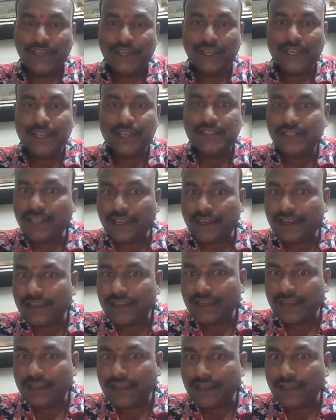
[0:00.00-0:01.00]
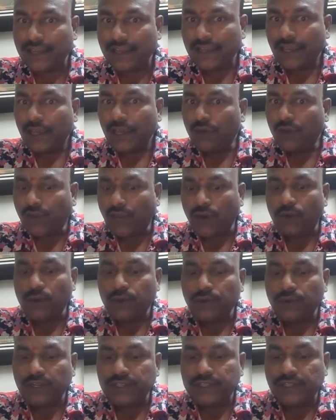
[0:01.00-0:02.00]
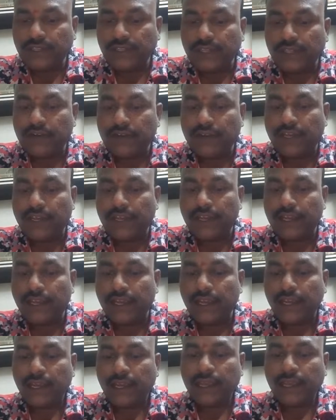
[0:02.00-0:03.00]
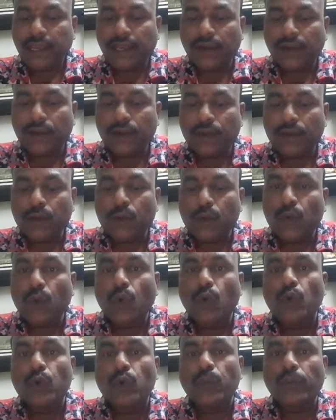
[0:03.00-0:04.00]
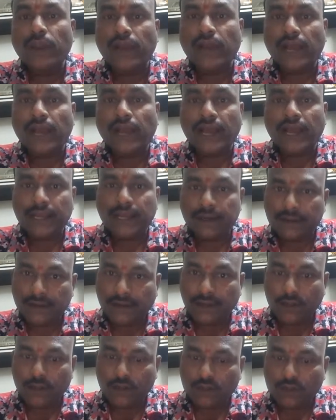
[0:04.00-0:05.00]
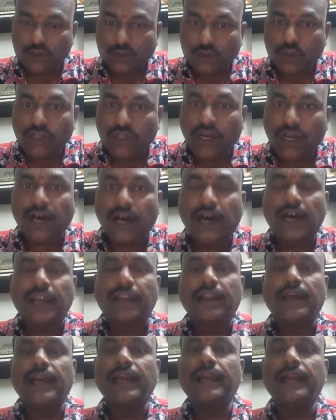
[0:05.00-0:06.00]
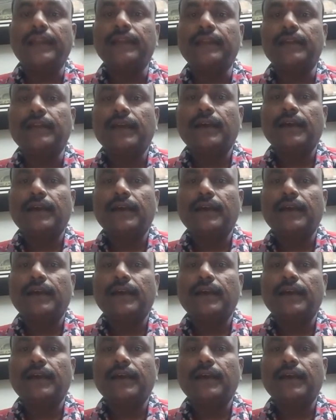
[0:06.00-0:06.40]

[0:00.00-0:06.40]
Initially, you have to reserve a tour plan through the online.